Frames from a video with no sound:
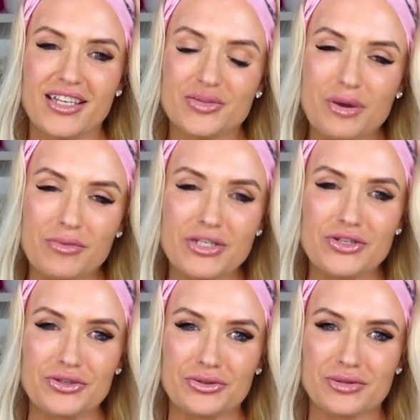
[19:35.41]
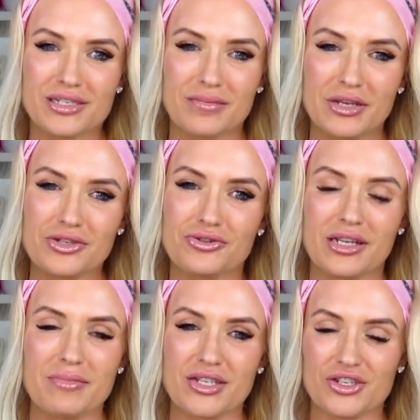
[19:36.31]
And when we do, something
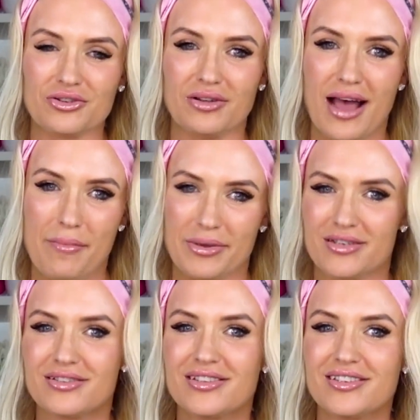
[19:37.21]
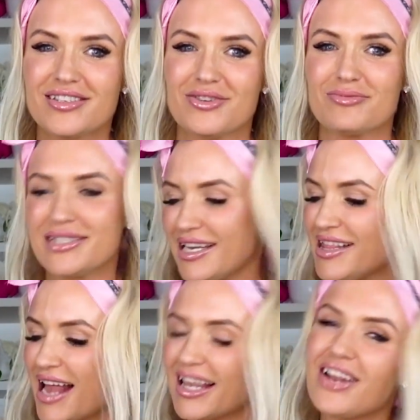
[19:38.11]
truly magical happens. So I'm
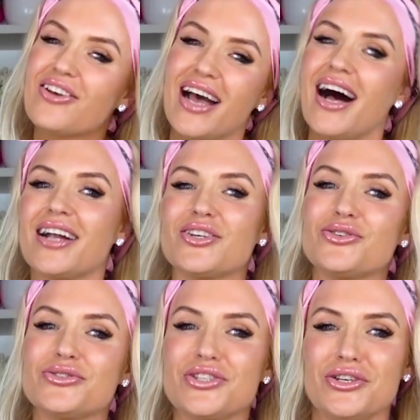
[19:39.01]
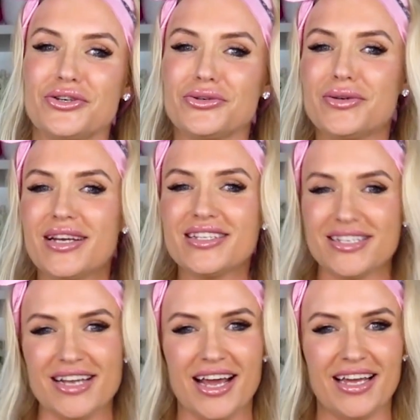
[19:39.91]
sending that little cardinal to you
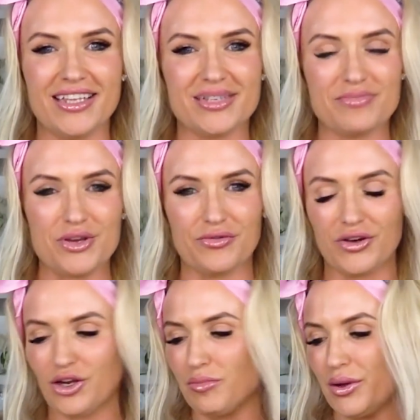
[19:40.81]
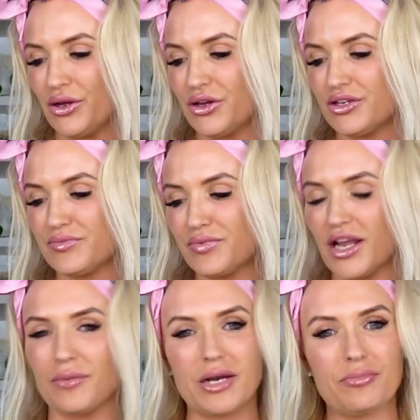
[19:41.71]
today, this beautiful little bird,
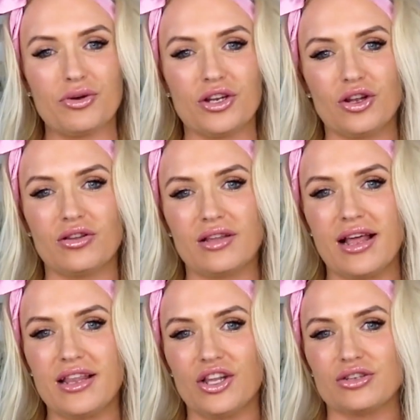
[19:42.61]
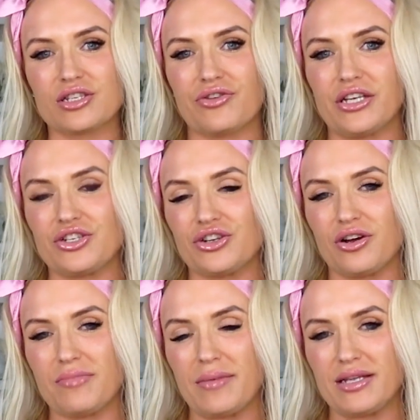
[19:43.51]
and I'm going to put a little
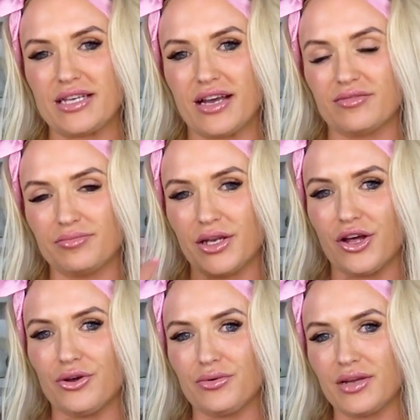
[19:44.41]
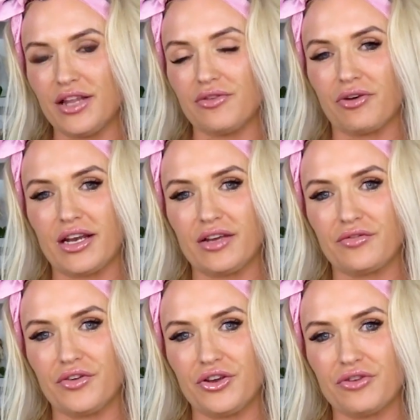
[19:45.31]
screenshot maybe down below in the
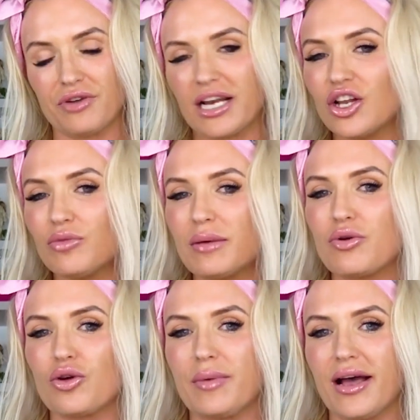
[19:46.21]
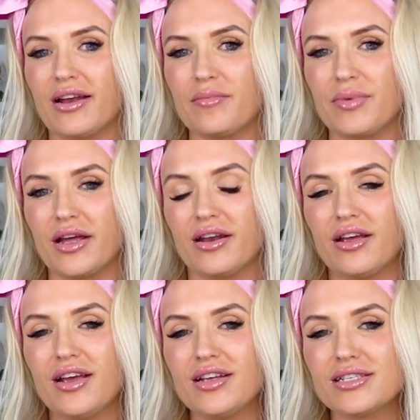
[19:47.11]
reading for you to read a little bit more about it. But
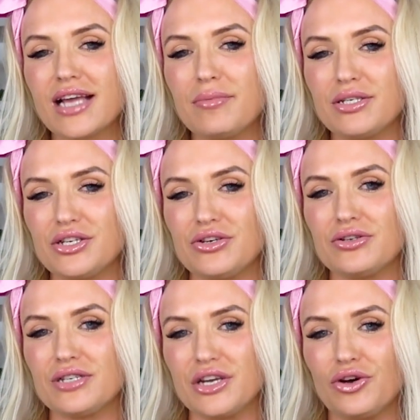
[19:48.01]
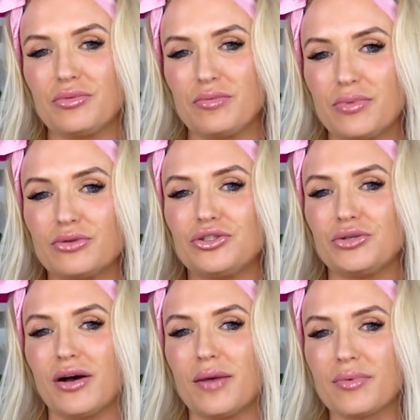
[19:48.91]
it's coming to you to help you build
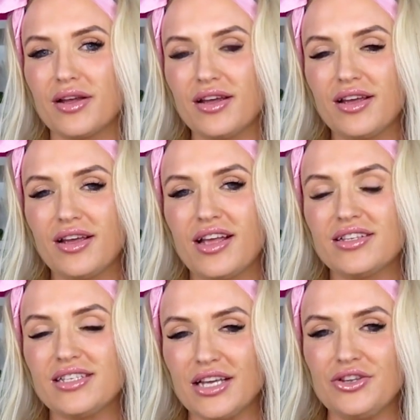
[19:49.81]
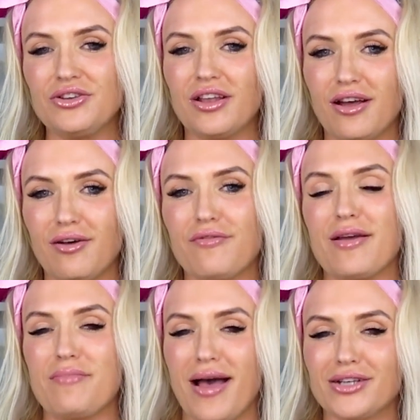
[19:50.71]
you up and send you love
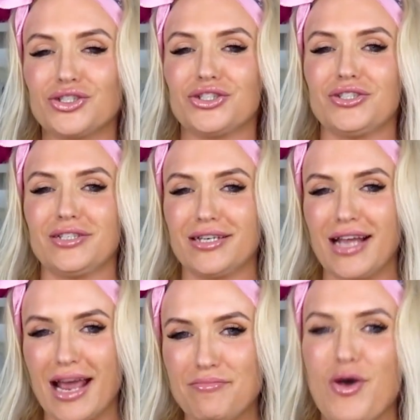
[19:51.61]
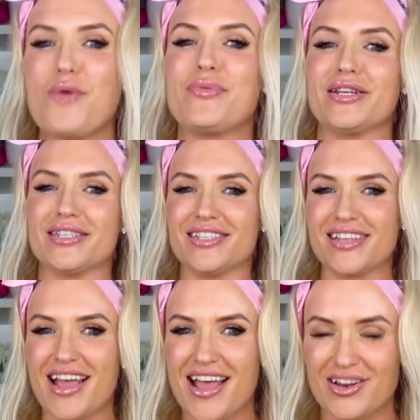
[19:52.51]
and passion and
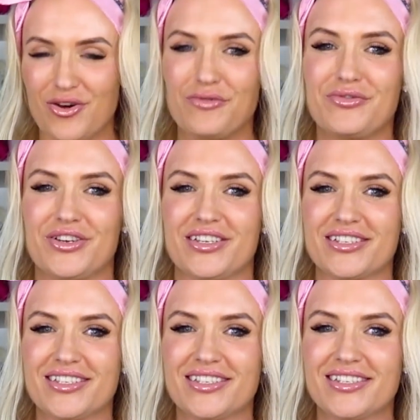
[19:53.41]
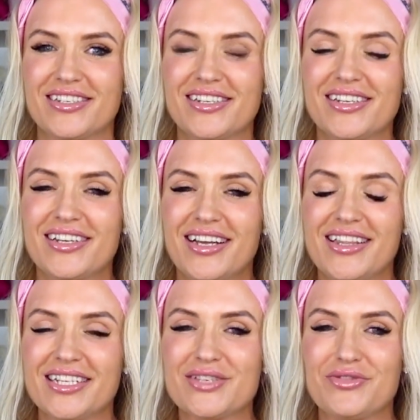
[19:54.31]
purpose and confidence.
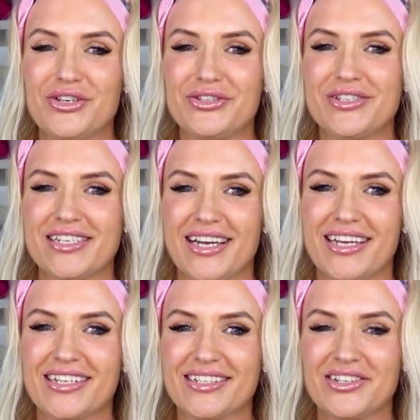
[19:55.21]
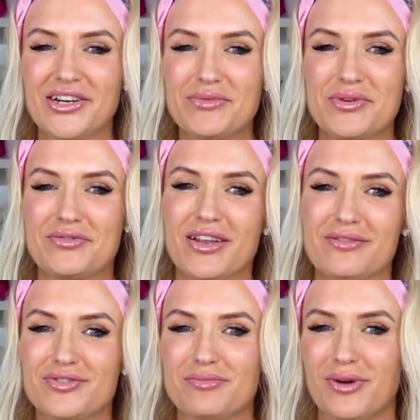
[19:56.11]
And that's for you today. I hope you've
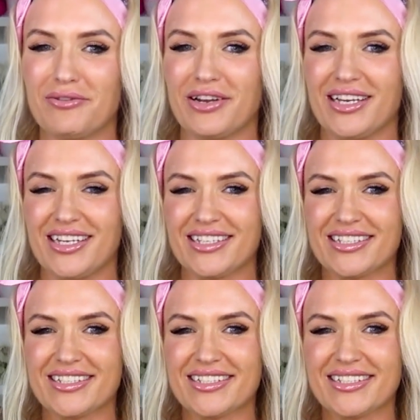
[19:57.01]
loved my reading.